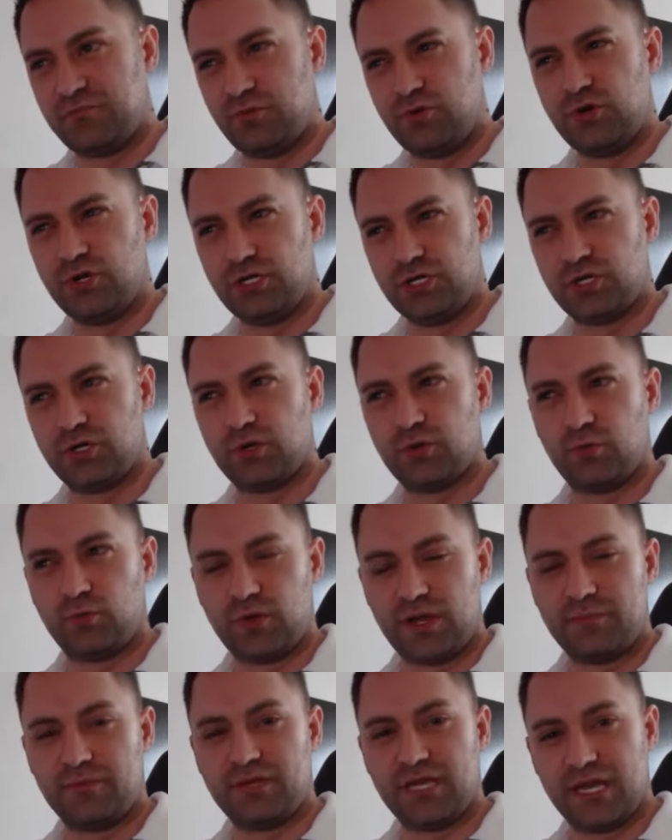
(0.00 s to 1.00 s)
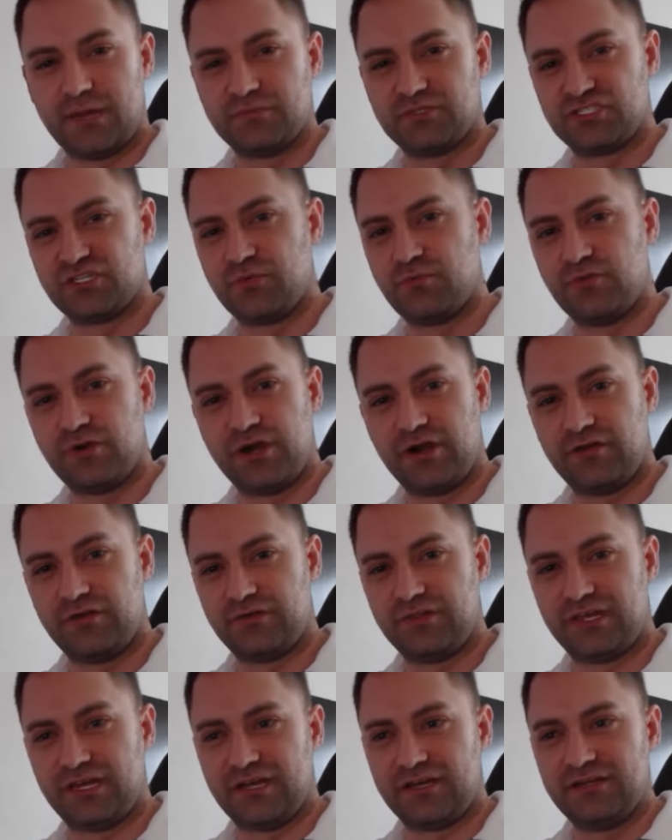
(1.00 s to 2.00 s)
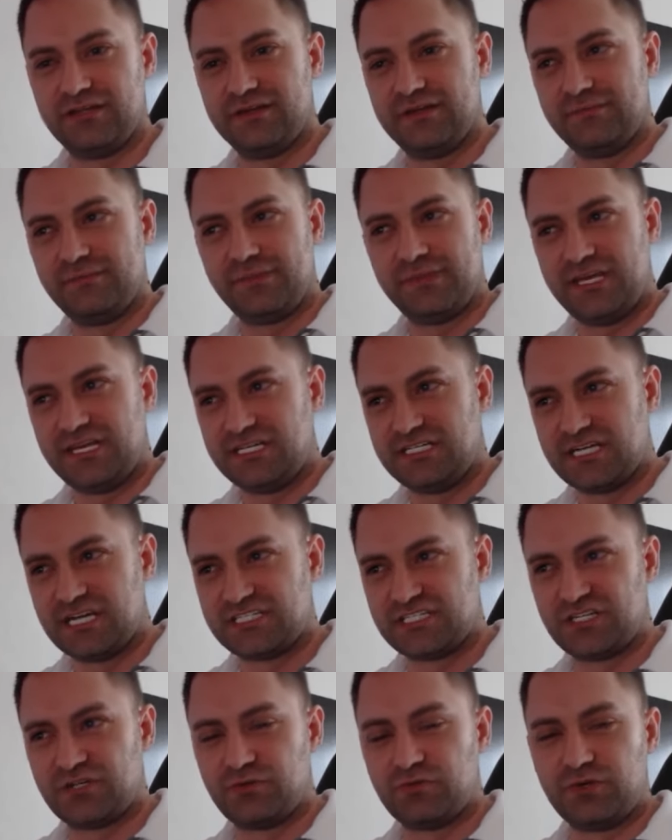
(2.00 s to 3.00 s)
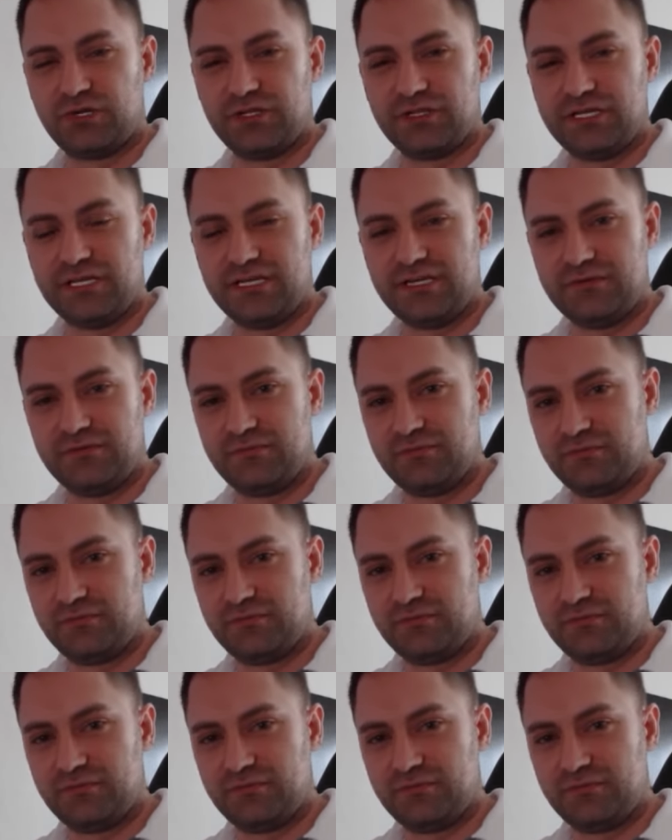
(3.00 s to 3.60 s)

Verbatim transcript: put your webcam somewhere that it doesn't really